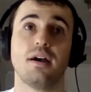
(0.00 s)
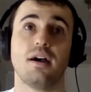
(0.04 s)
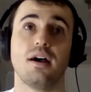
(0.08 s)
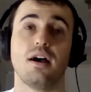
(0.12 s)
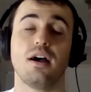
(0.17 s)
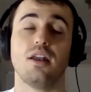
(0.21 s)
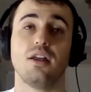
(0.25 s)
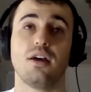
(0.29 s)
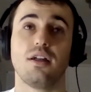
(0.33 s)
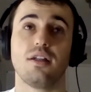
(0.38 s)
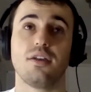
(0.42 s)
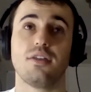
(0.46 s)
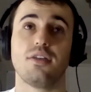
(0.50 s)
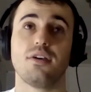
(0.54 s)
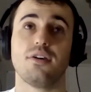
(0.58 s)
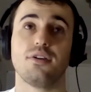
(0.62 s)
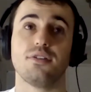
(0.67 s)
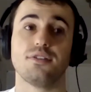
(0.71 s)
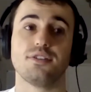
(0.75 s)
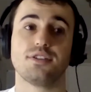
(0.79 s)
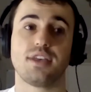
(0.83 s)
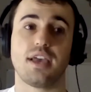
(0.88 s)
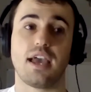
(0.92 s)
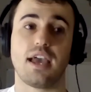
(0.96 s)
a lot of
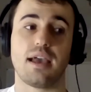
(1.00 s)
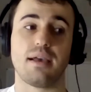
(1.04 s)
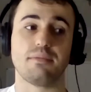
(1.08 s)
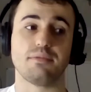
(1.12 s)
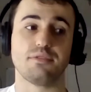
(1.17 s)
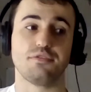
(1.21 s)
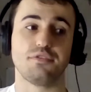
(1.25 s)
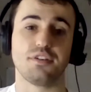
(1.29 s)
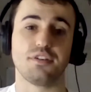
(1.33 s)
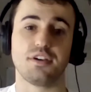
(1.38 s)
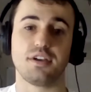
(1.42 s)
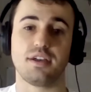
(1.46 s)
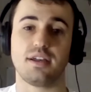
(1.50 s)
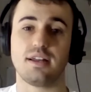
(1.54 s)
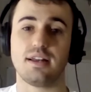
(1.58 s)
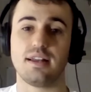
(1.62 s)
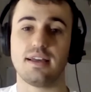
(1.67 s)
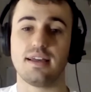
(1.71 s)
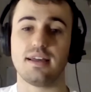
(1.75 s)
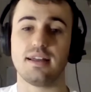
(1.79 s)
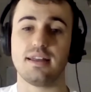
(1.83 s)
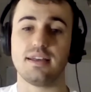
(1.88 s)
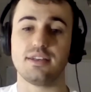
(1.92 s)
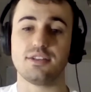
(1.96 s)
those games very
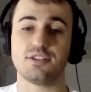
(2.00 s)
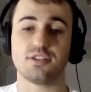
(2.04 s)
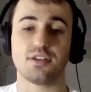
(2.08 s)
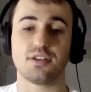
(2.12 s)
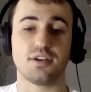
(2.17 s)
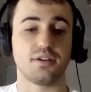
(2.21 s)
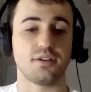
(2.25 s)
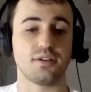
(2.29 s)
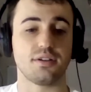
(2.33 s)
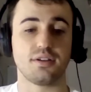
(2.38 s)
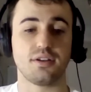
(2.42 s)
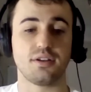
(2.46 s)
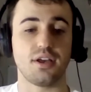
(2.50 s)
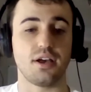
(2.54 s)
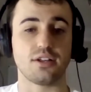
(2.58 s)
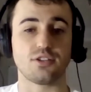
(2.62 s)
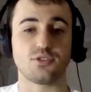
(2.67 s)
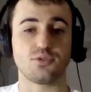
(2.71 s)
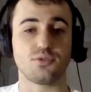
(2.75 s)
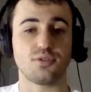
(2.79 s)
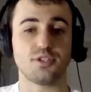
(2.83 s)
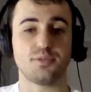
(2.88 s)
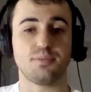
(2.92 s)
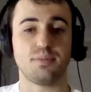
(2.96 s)
clearly. So, yeah,
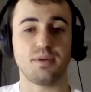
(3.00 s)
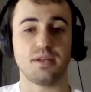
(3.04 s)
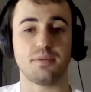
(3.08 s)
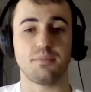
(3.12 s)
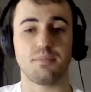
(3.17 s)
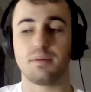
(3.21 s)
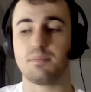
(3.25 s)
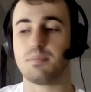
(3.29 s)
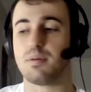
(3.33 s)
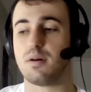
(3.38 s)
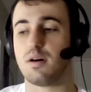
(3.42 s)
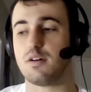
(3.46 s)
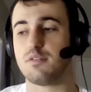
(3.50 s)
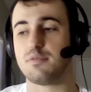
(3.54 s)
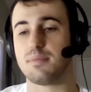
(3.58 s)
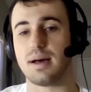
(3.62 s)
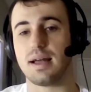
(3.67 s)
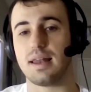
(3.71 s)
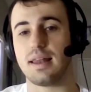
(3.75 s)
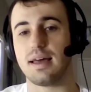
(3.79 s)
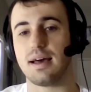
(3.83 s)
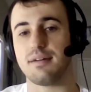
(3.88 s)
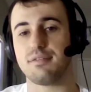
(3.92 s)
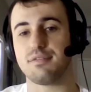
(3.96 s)
it's always been a big part of my
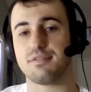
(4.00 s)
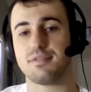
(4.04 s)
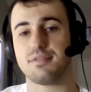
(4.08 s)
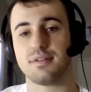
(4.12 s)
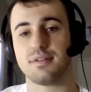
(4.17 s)
life.